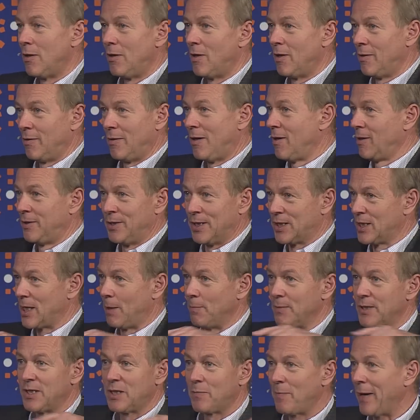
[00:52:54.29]
on
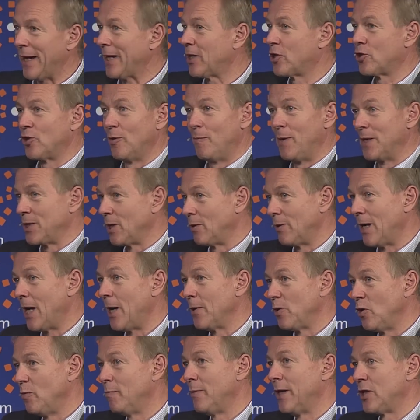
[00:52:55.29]
some spectrum, I don't know
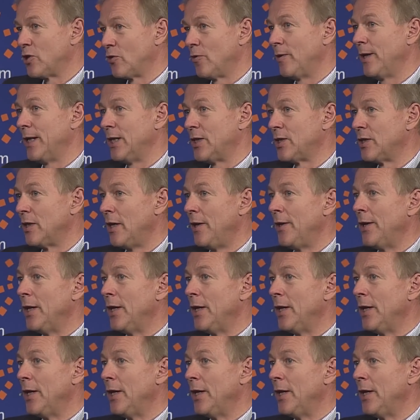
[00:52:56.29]
how you measure it,